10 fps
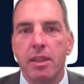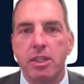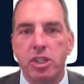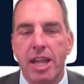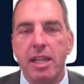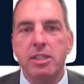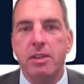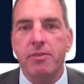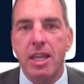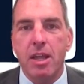The challenge
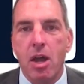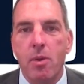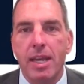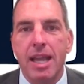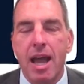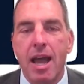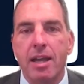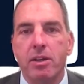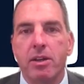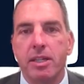if they go any
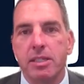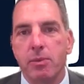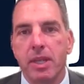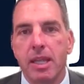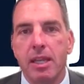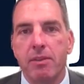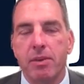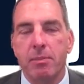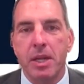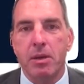higher is that we get
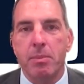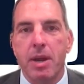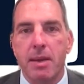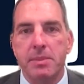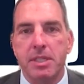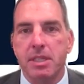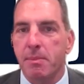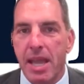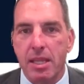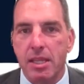even bigger problems in the
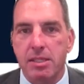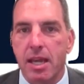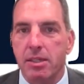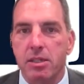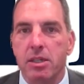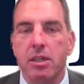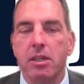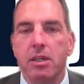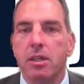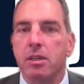banking sector,
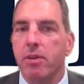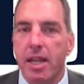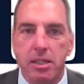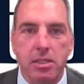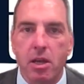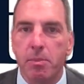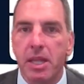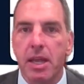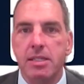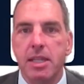right? So
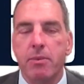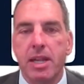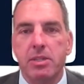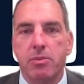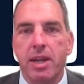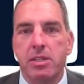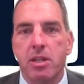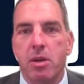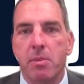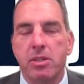because they raised rates
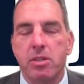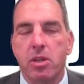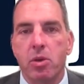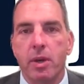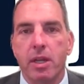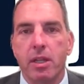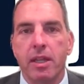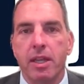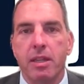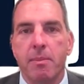so much so
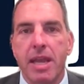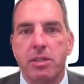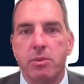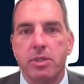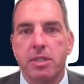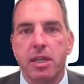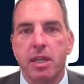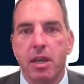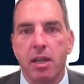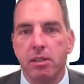quickly and the banks were
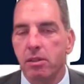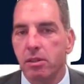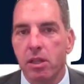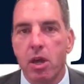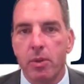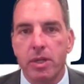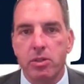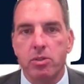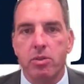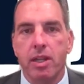sitting on low
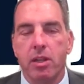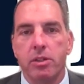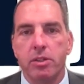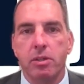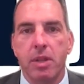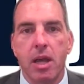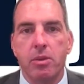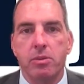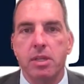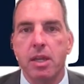interest rate long-term
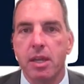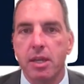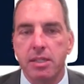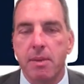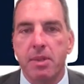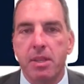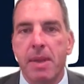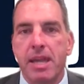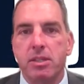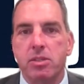loans, some of the
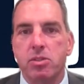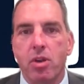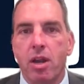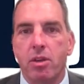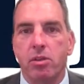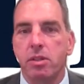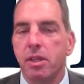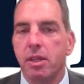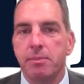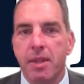banks
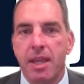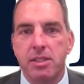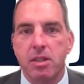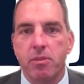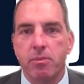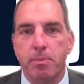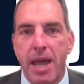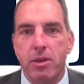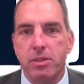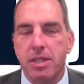struggled. And so
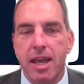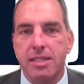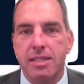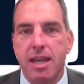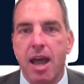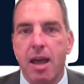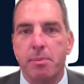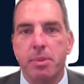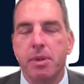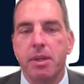Powell's got to
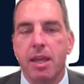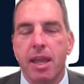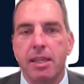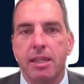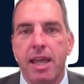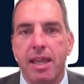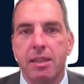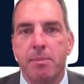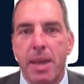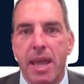stop and
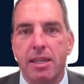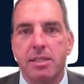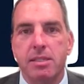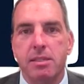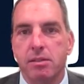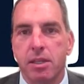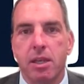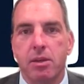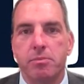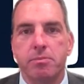let the banks, you
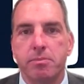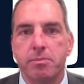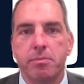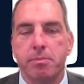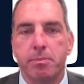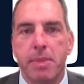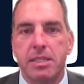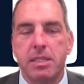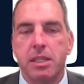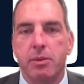know,
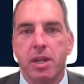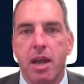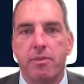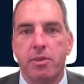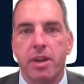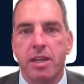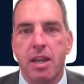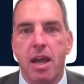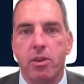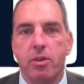basically recover and
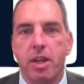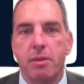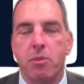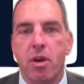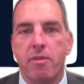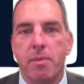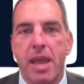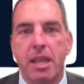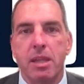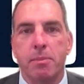not create more of a
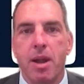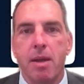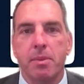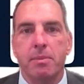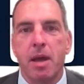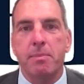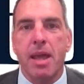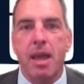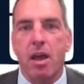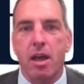banking problem
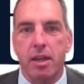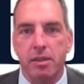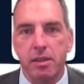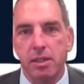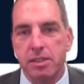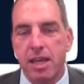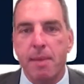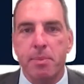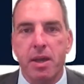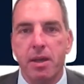on
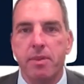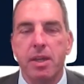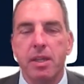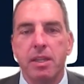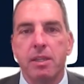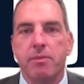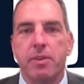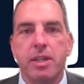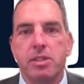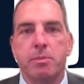top of the
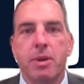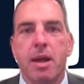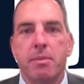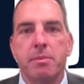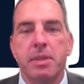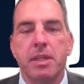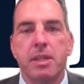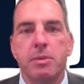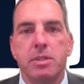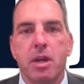inflation problem that
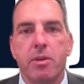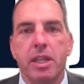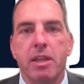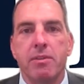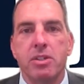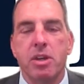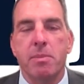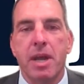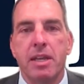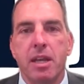he was already giving Joe
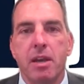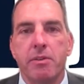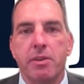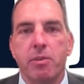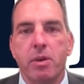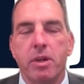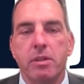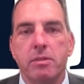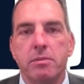Biden cover for.